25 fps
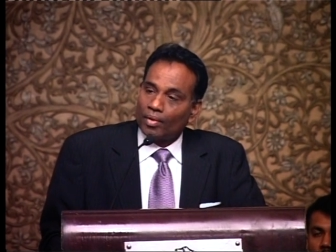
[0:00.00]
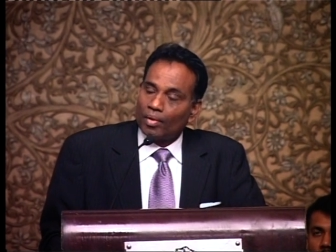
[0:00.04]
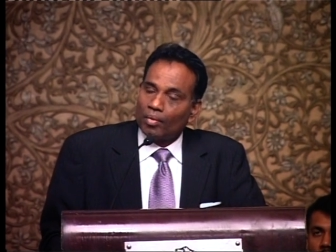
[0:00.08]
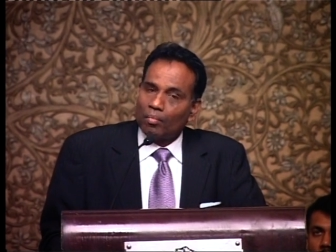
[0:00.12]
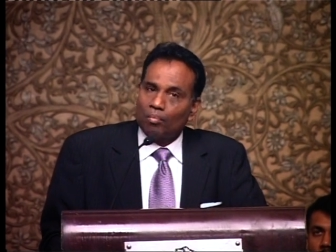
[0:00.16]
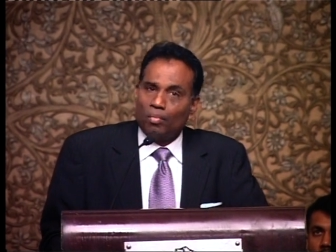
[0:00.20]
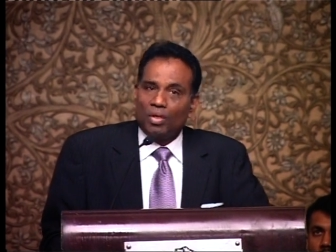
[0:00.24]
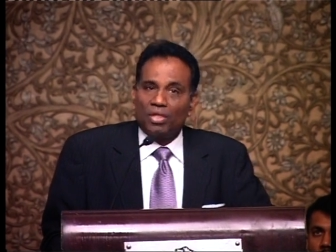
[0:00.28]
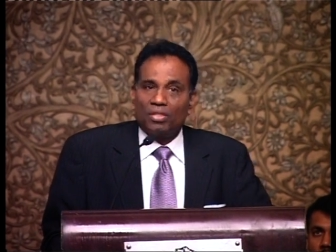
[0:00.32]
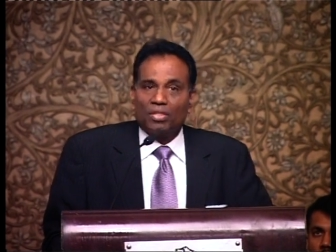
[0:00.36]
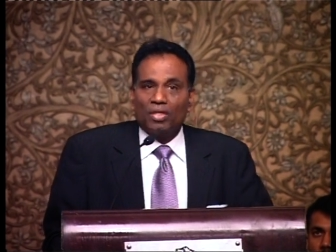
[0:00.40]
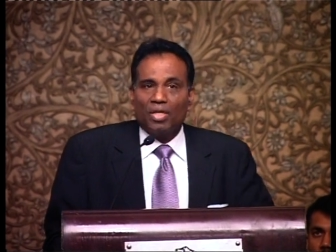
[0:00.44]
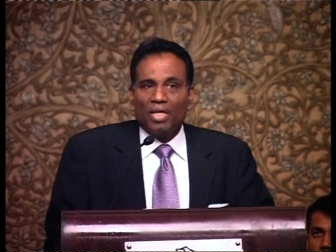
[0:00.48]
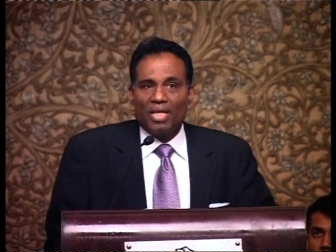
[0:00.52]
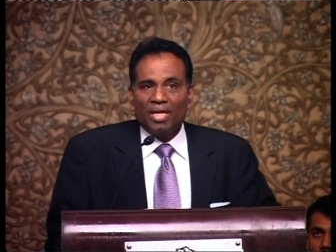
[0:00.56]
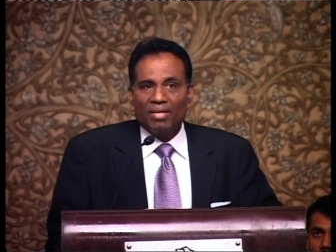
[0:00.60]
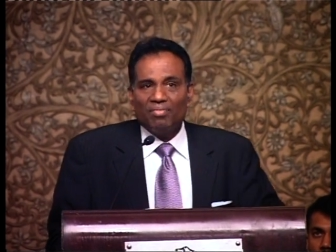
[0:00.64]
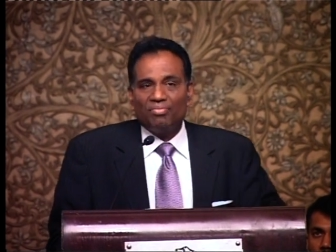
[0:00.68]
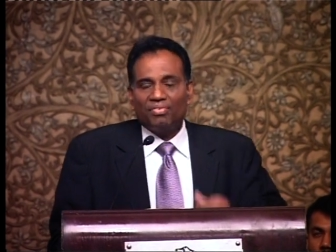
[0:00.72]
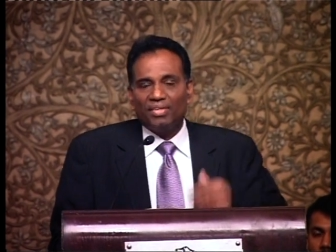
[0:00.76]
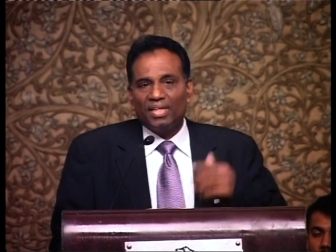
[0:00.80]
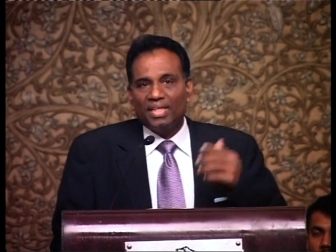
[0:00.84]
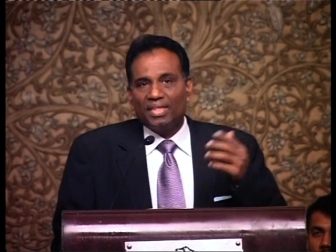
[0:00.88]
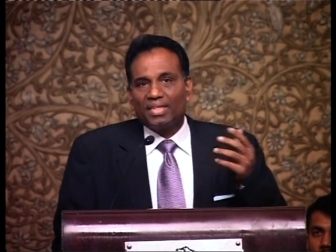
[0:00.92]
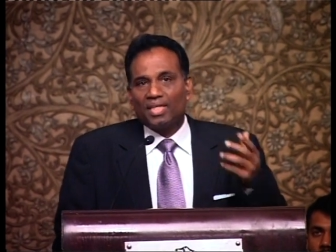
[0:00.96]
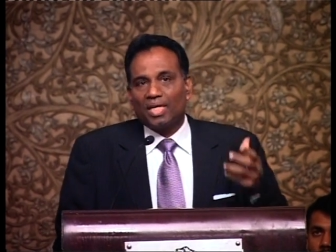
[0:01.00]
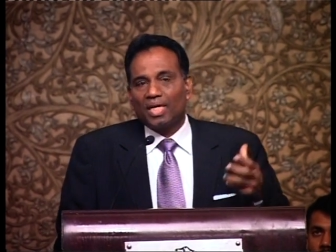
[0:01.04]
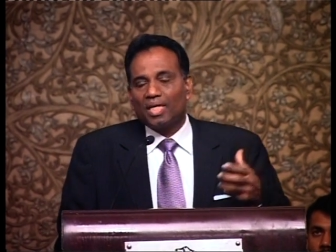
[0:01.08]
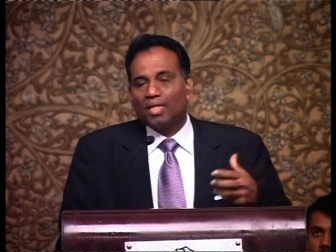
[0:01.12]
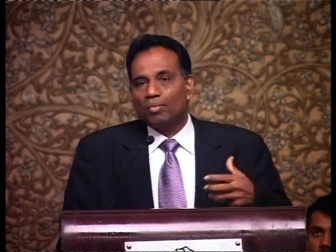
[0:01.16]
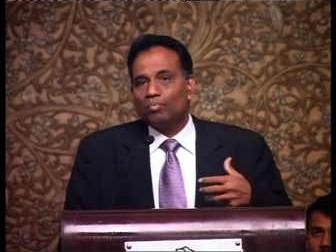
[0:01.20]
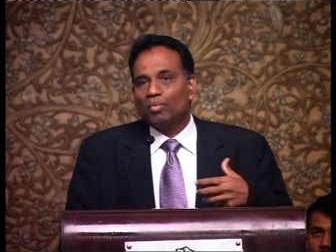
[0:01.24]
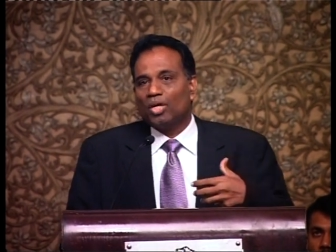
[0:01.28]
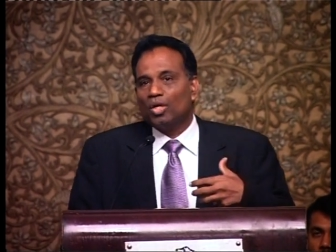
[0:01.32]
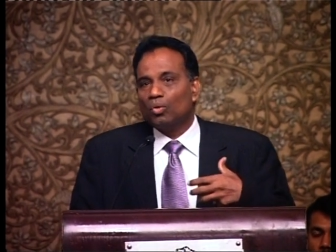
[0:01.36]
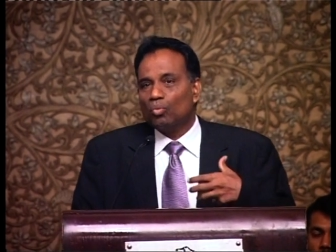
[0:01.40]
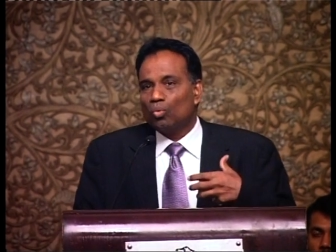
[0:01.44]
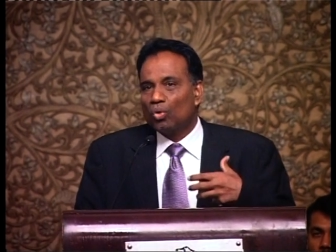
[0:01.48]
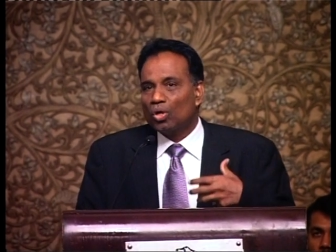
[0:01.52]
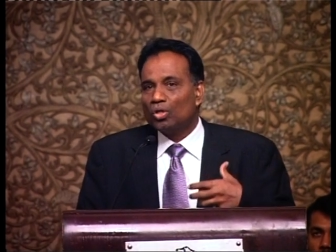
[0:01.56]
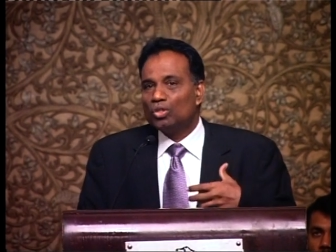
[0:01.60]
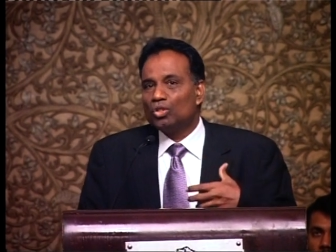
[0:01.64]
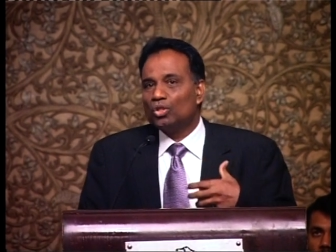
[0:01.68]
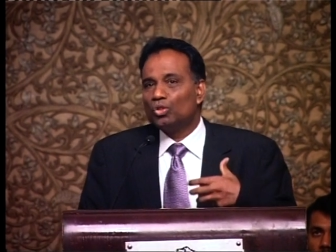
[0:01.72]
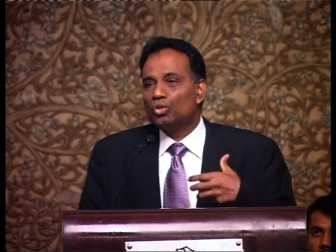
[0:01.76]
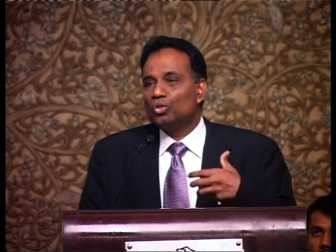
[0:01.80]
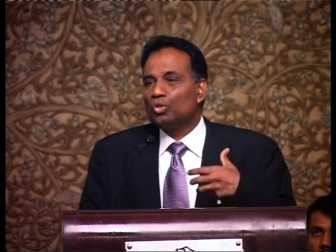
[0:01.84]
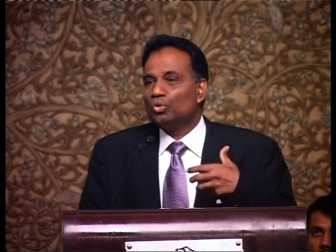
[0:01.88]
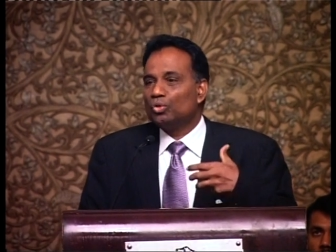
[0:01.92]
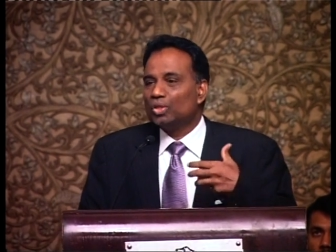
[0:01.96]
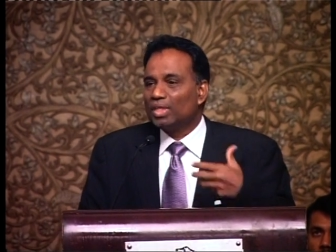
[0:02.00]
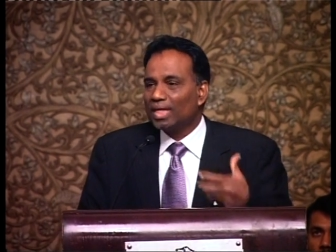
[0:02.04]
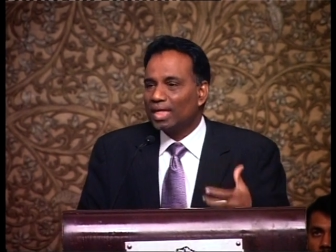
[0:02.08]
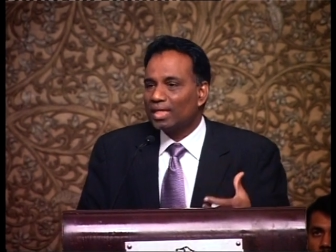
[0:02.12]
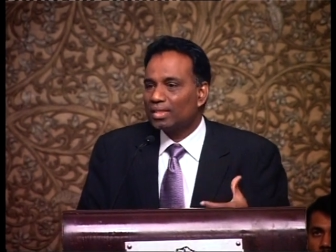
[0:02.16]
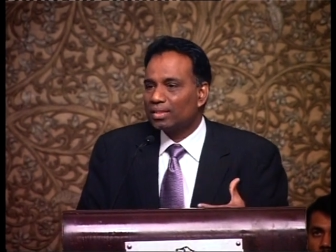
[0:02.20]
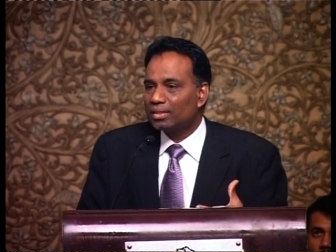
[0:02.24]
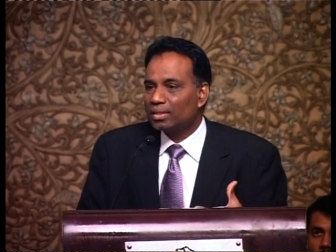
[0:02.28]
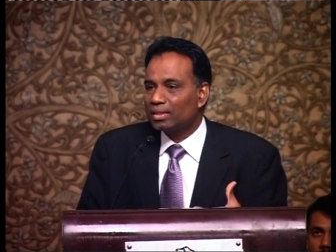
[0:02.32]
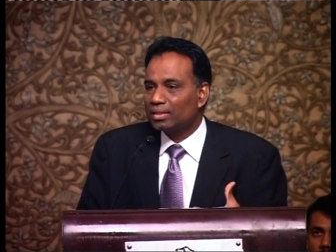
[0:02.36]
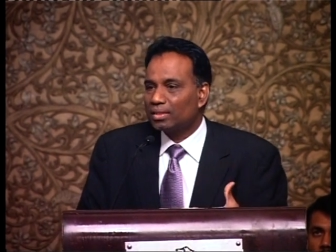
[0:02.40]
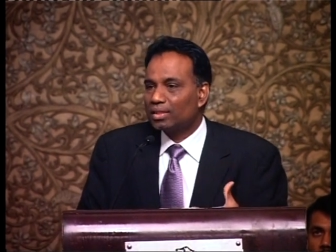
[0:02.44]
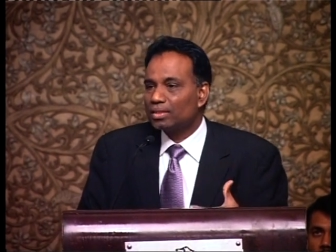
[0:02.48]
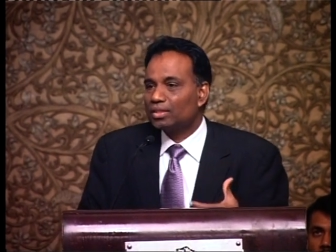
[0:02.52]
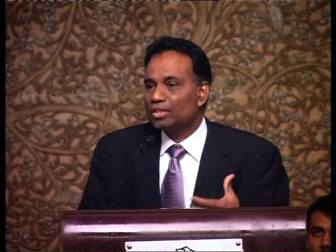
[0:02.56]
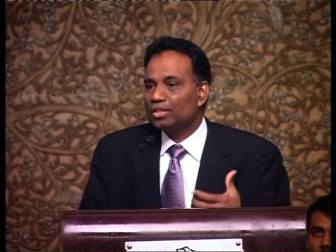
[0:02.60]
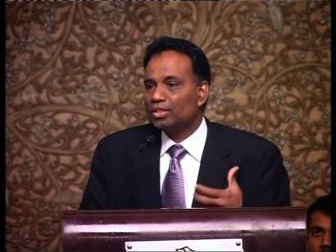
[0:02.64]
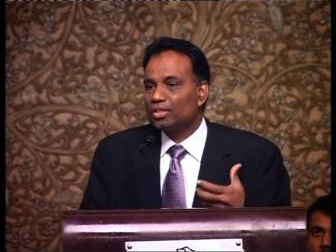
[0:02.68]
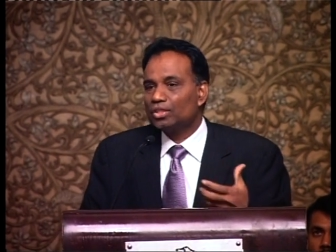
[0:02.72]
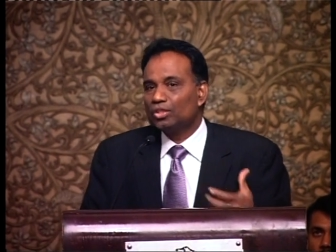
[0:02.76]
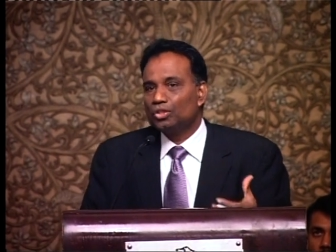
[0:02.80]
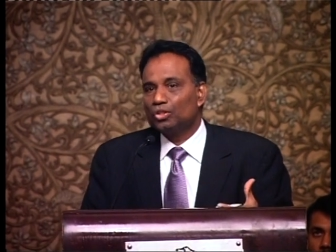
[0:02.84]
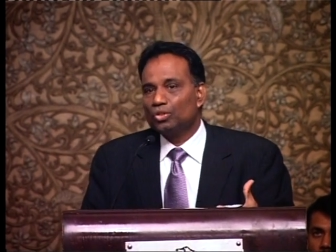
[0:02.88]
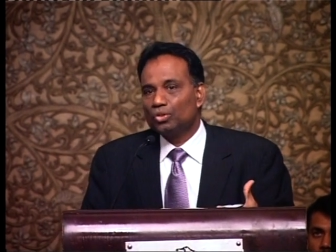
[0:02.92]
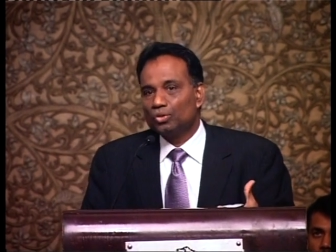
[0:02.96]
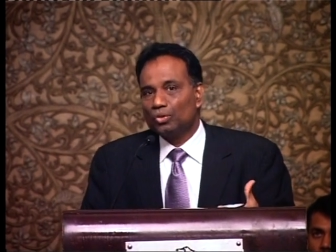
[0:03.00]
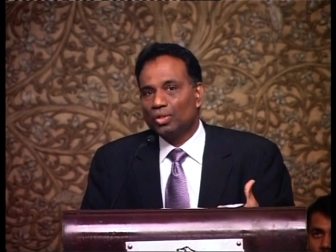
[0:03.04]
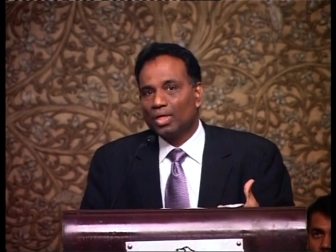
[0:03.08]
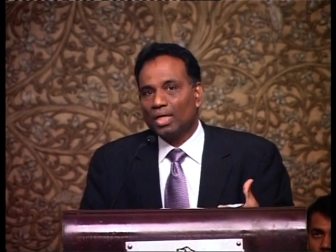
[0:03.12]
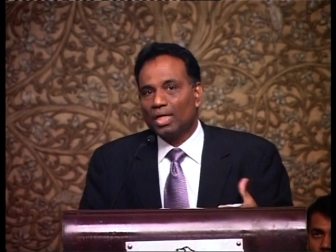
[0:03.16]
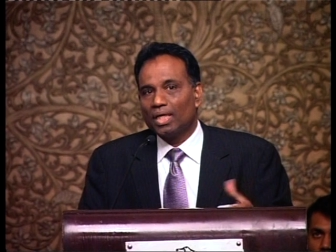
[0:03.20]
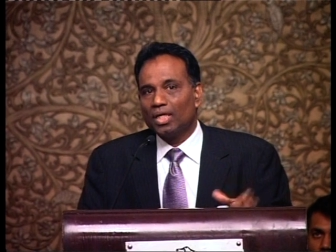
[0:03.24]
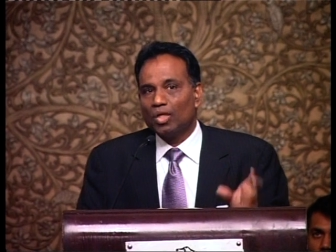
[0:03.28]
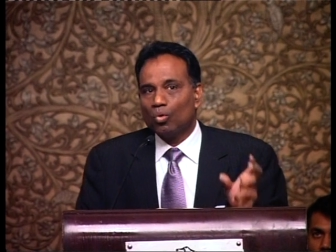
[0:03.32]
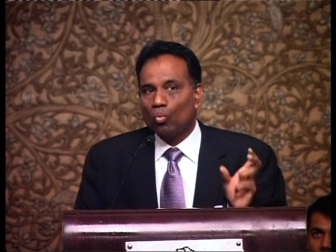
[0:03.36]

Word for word: But every time I wanted to take that decision to die,